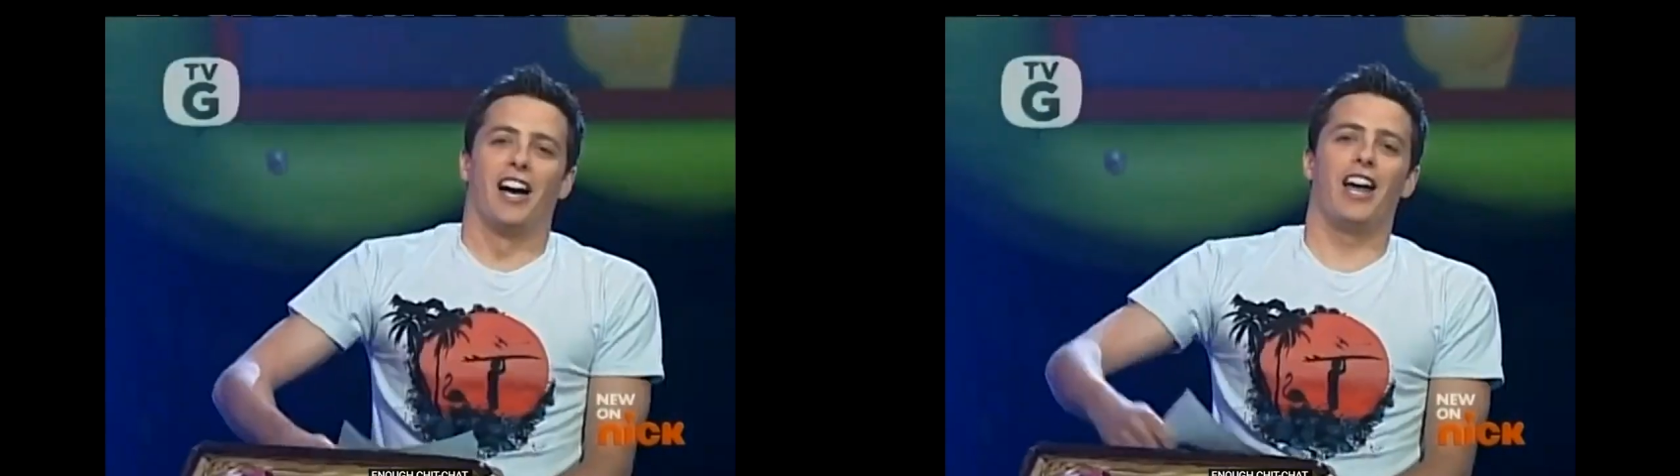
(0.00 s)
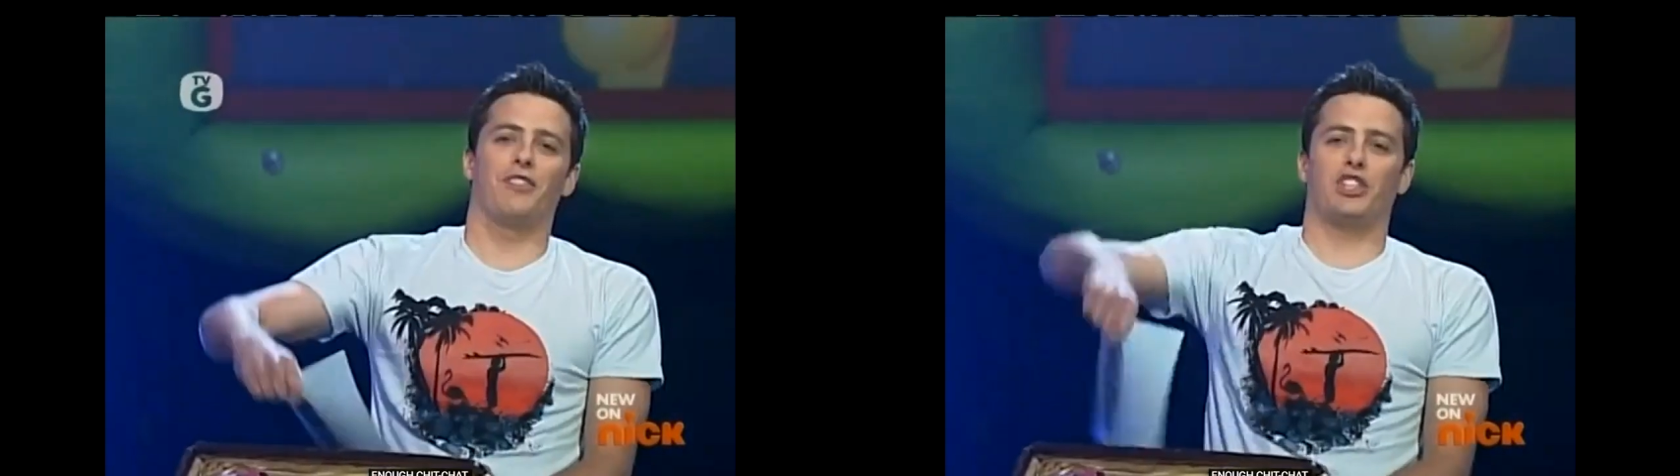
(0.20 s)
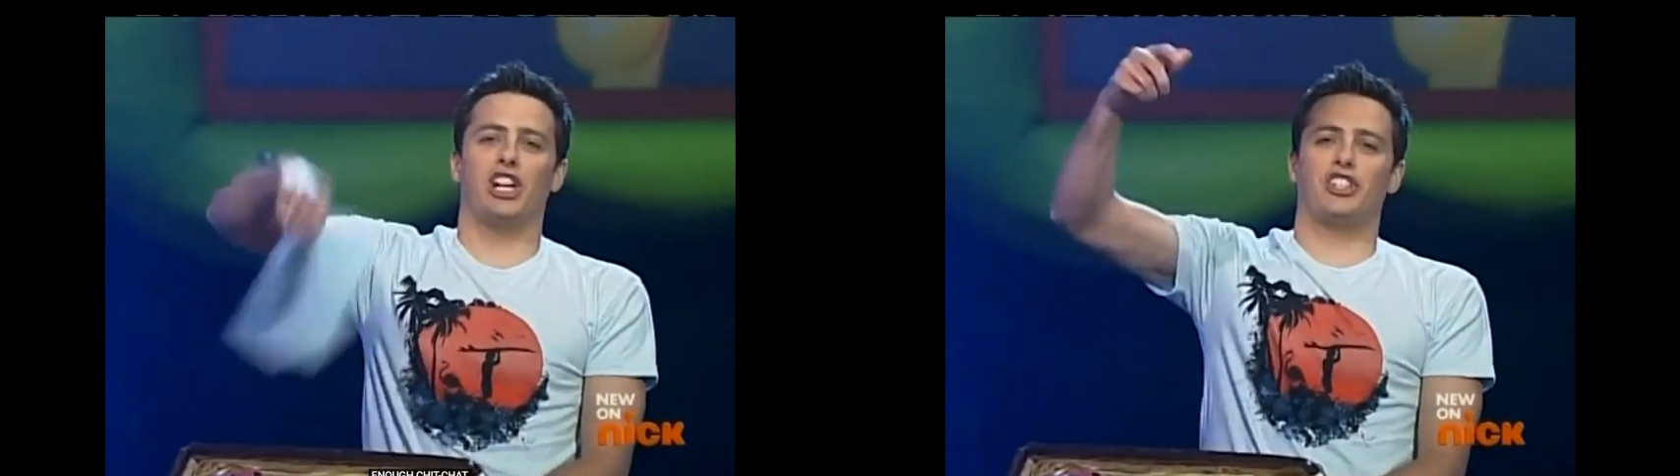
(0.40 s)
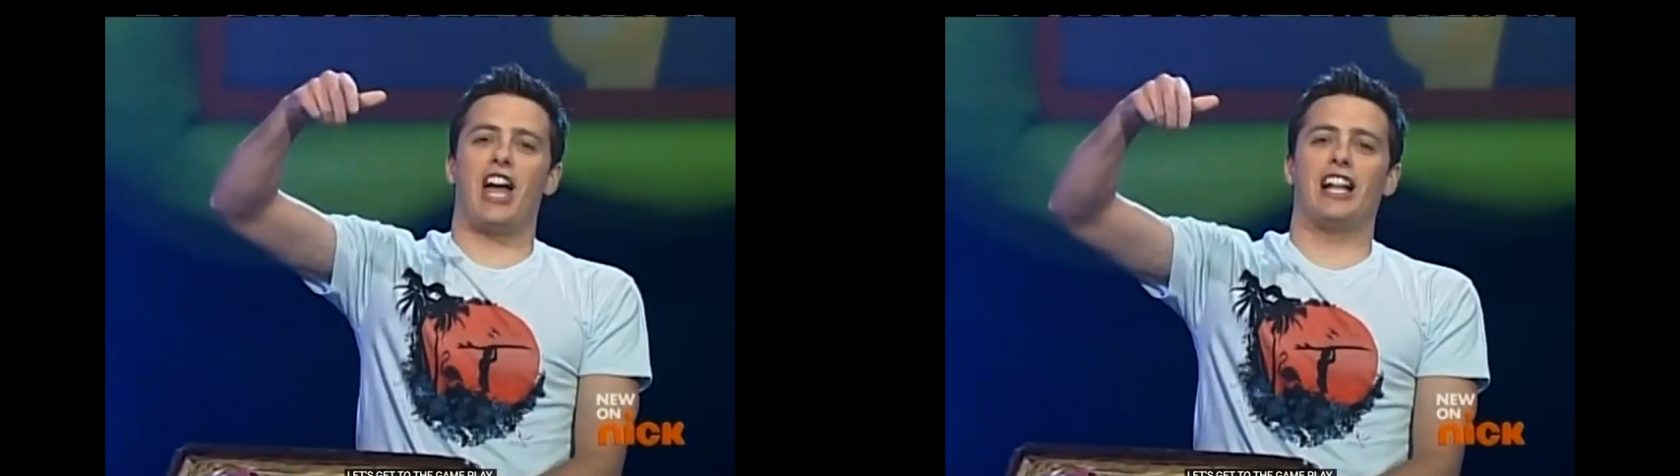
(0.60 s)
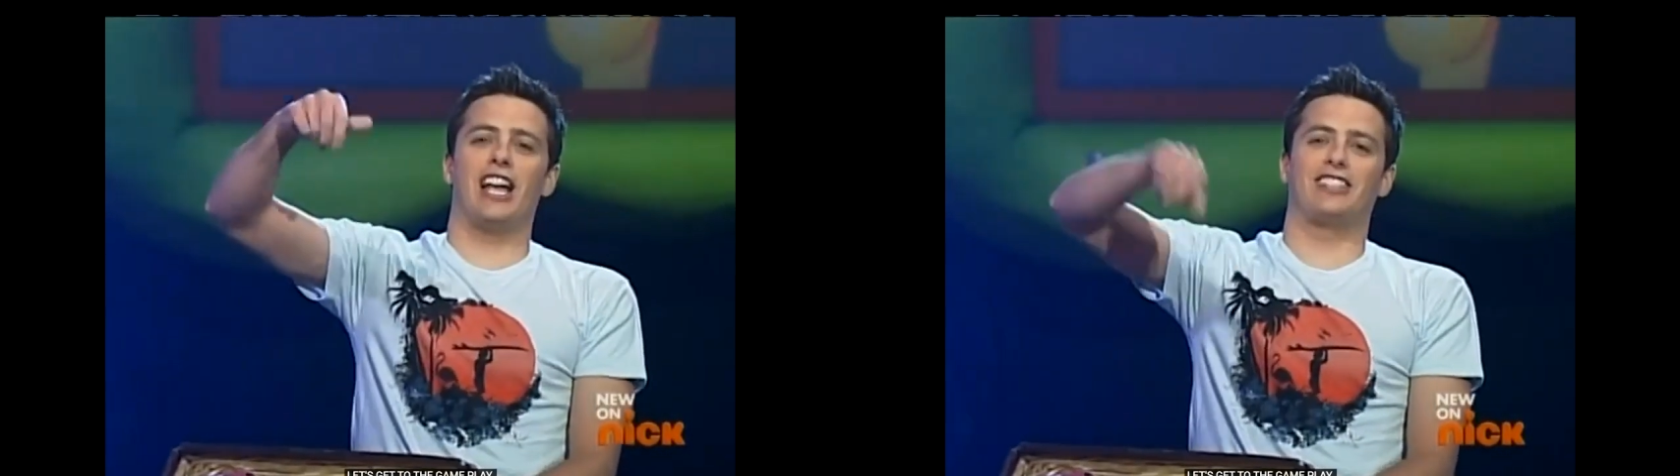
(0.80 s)
Enough chit chat,
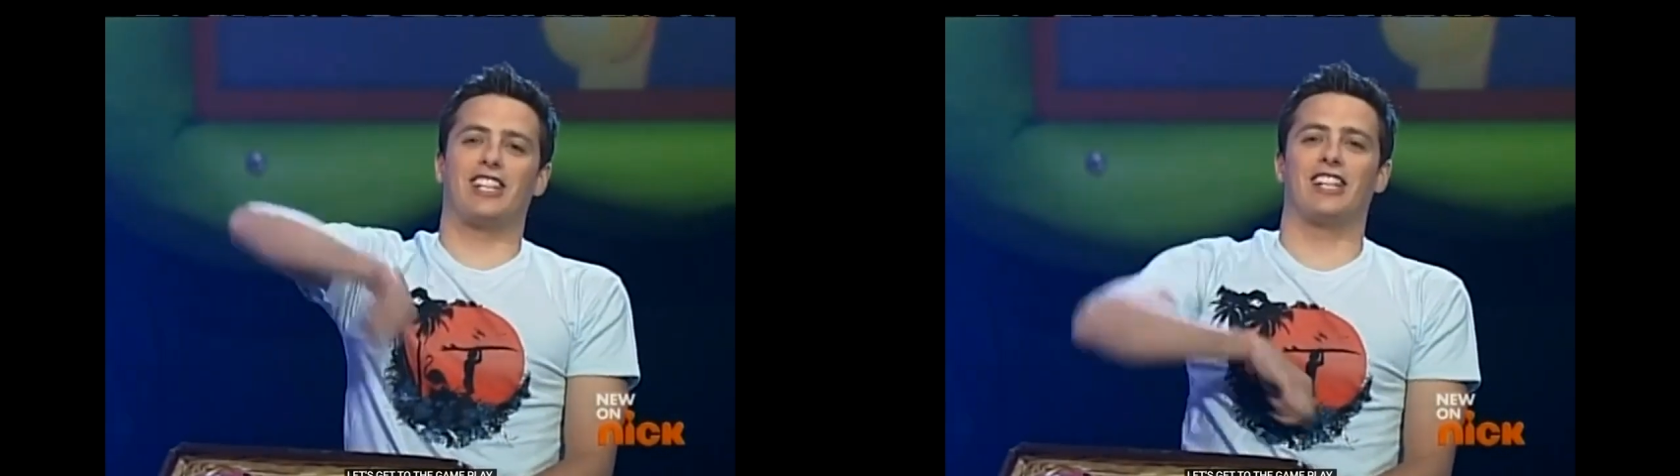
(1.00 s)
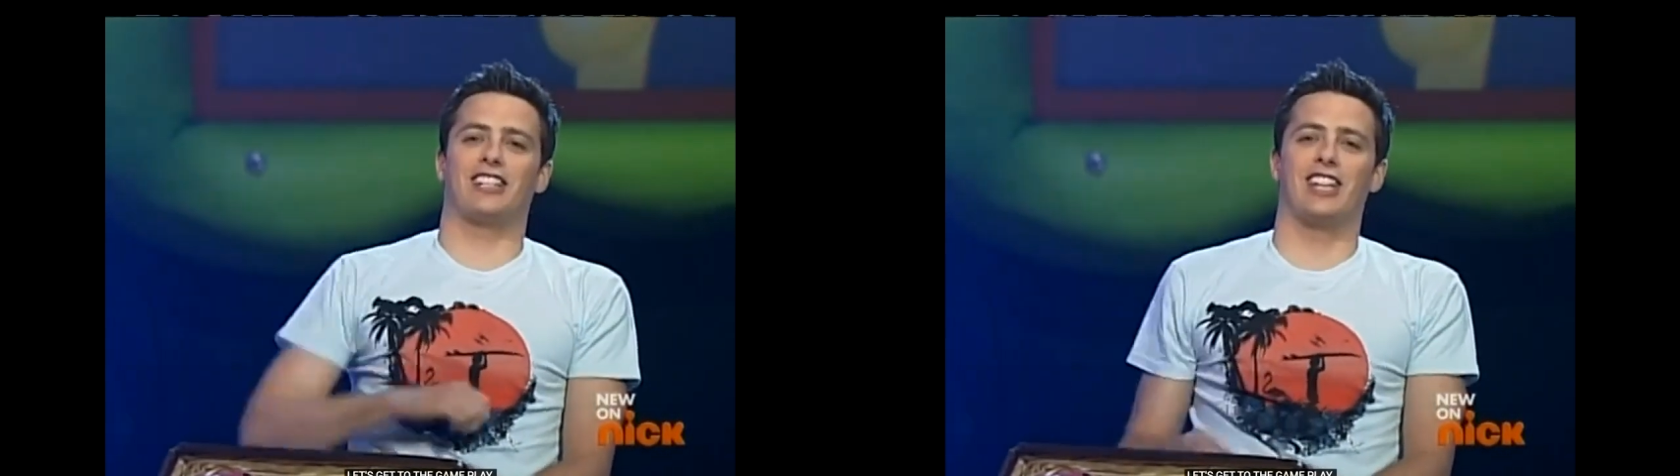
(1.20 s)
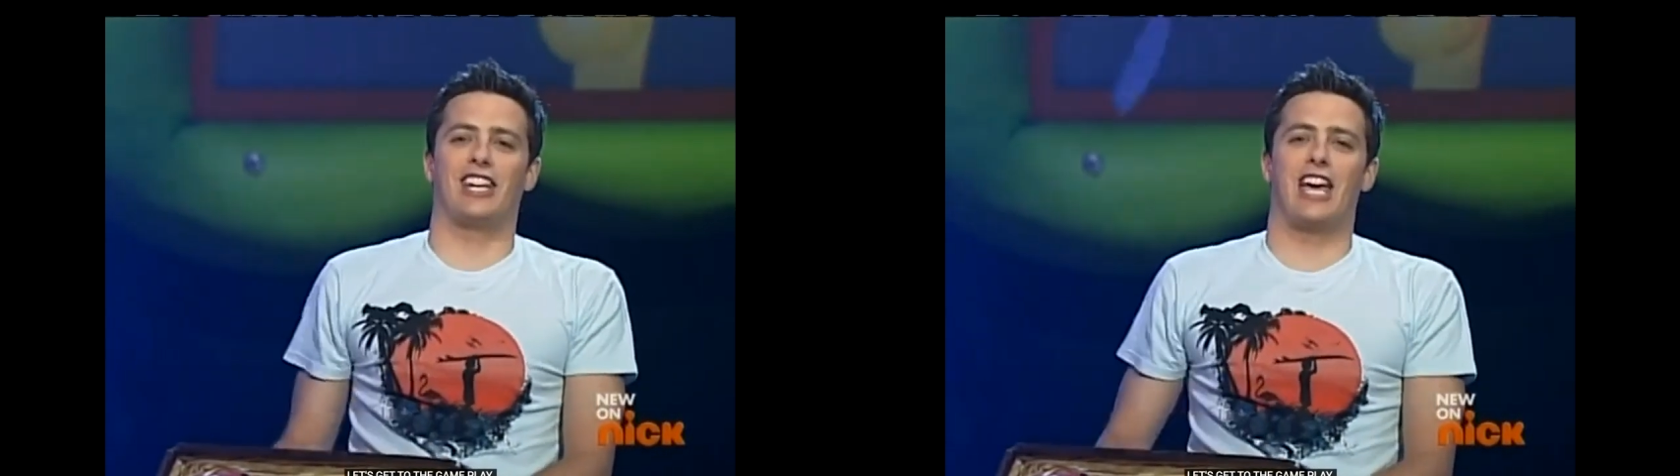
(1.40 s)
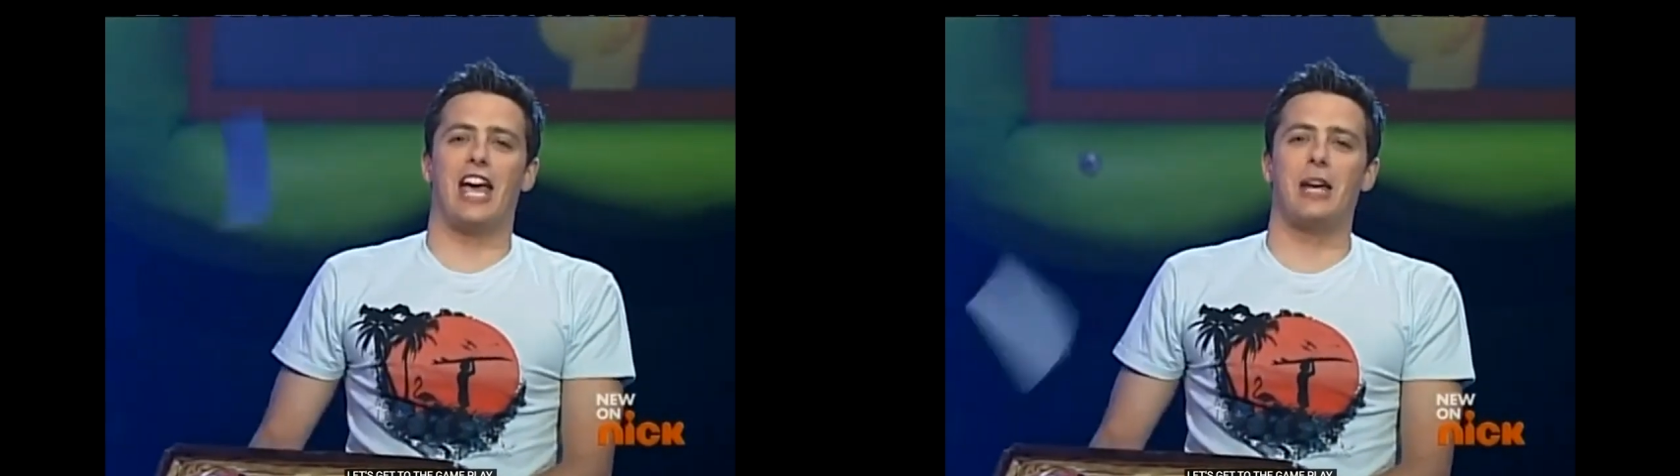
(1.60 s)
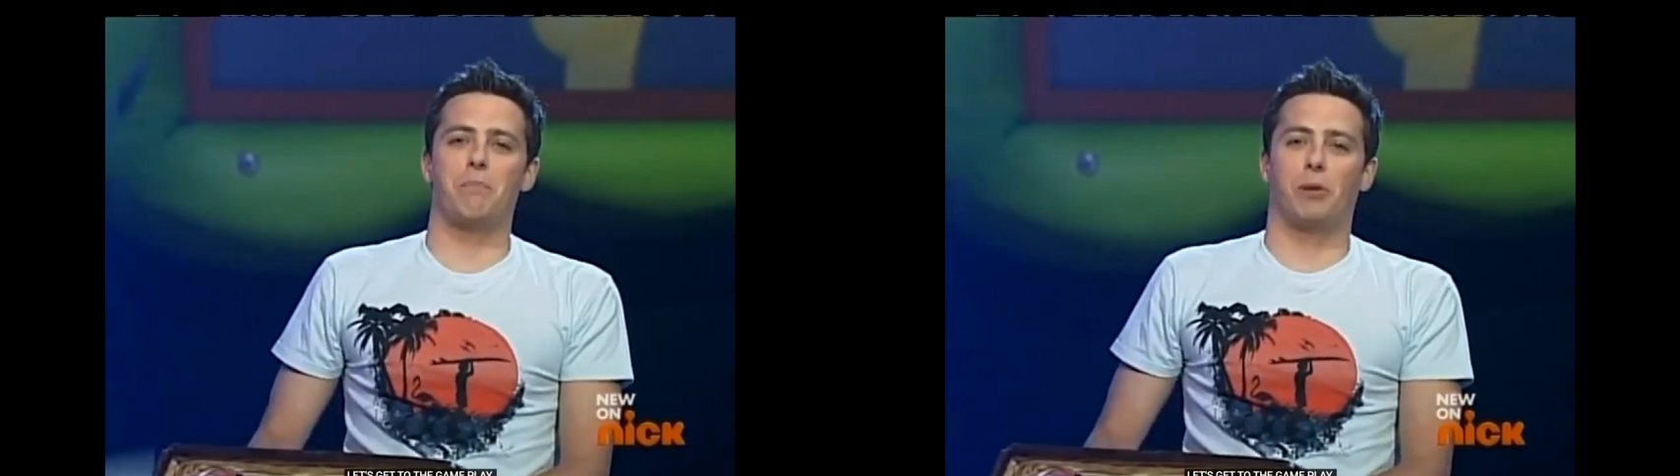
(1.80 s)
let's get to the
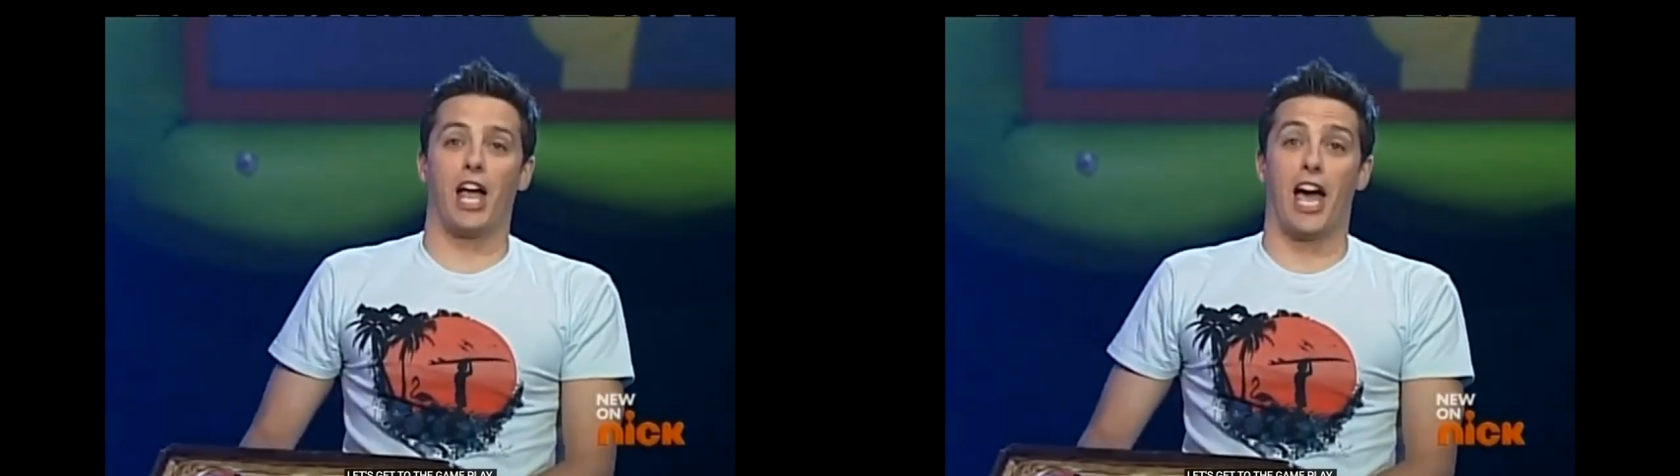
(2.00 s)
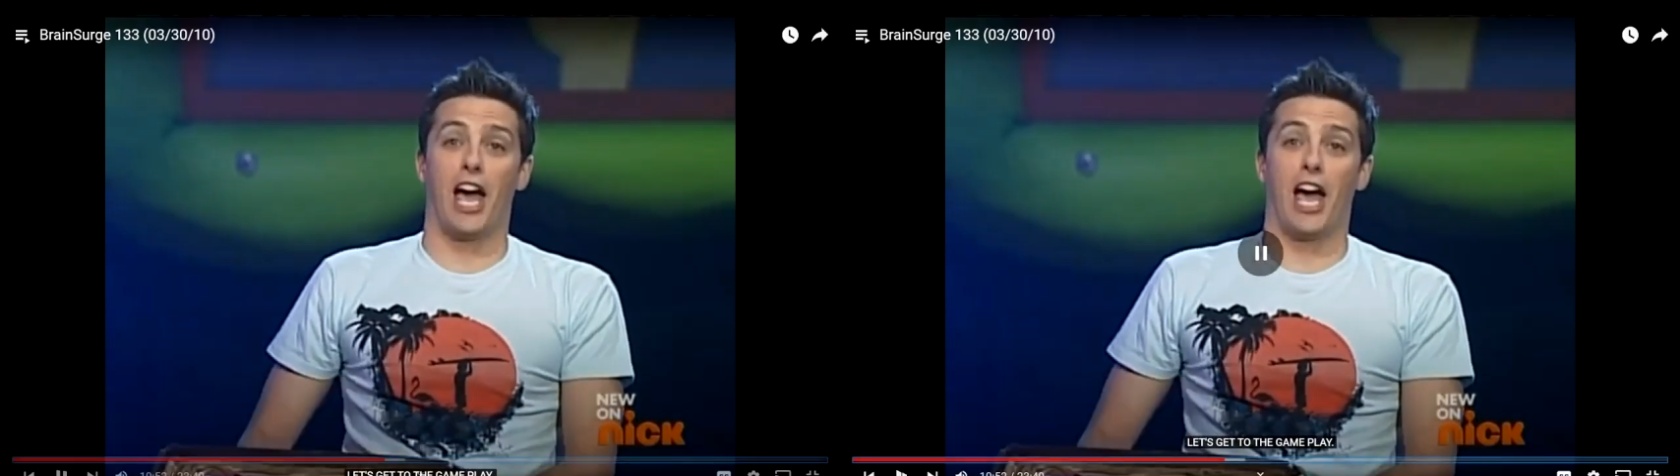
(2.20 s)
gameplay!